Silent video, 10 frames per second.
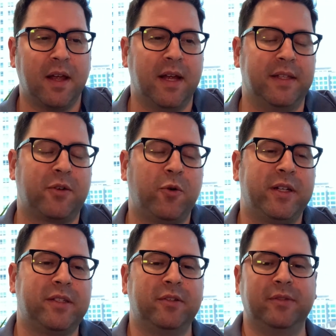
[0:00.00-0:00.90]
It's going
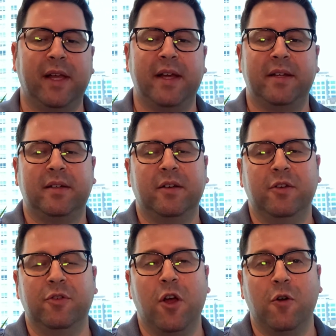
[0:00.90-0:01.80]
to let
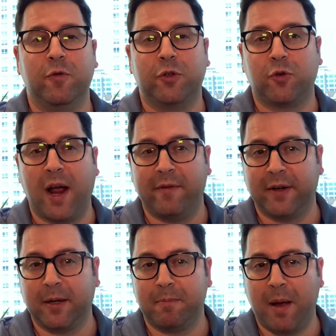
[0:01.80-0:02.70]
known
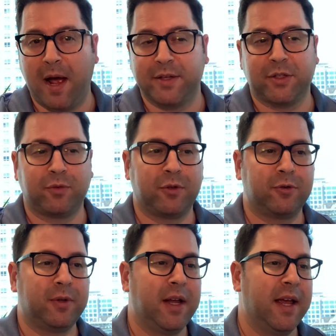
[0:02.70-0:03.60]
traffic pass through